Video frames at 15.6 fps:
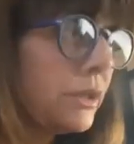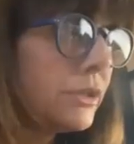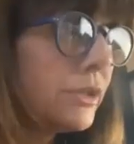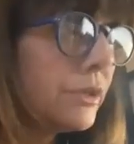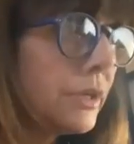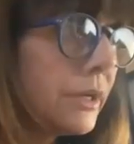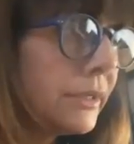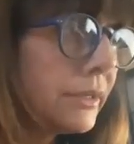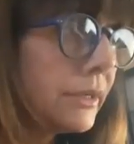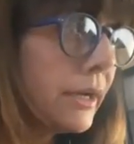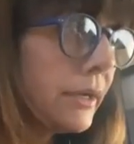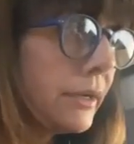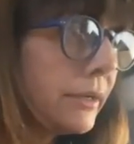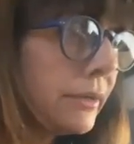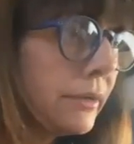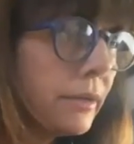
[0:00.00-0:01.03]
and
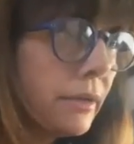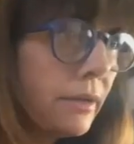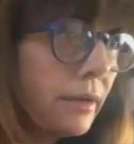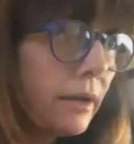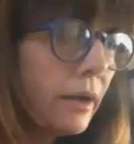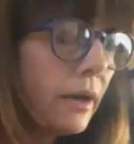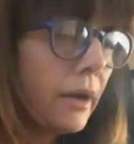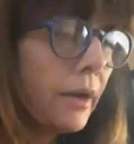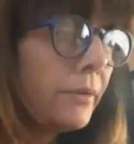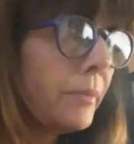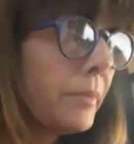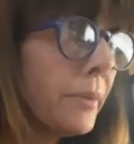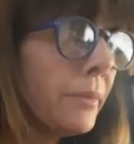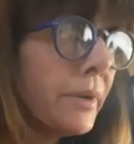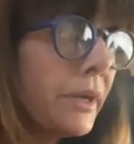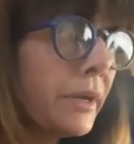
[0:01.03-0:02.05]
I
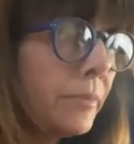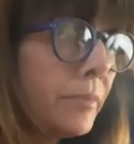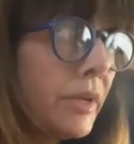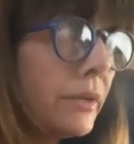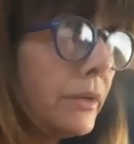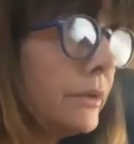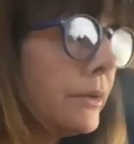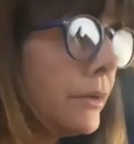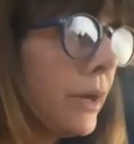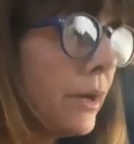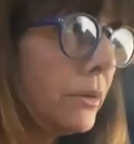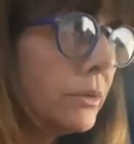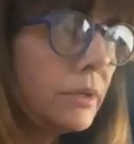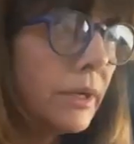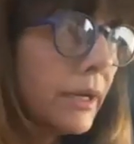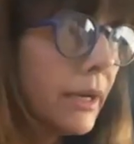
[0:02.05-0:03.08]
remember he didn't know
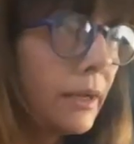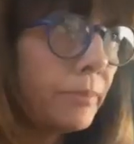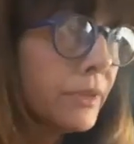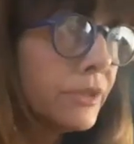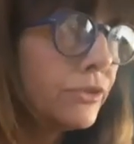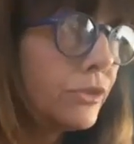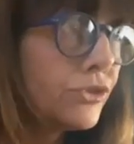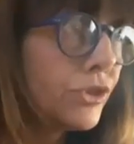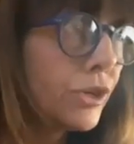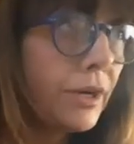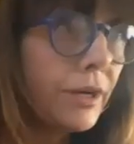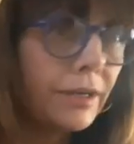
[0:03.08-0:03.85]
that I missed the shot.